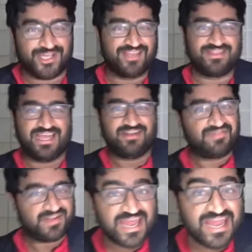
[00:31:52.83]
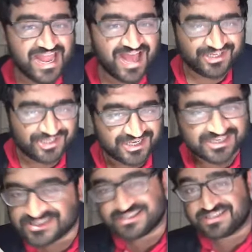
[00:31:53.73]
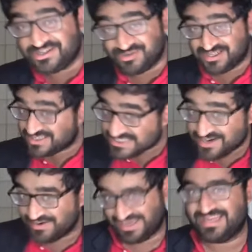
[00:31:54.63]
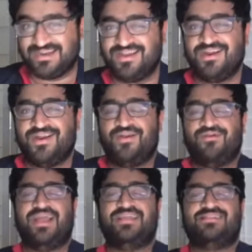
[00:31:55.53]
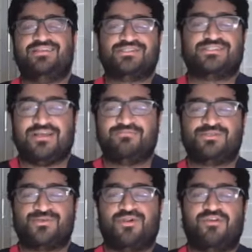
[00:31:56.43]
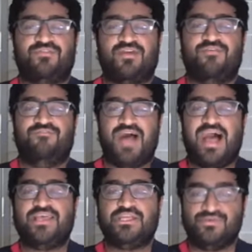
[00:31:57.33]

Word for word: at the end of the day, a, a consistent utilitarian, right? There's some sort of value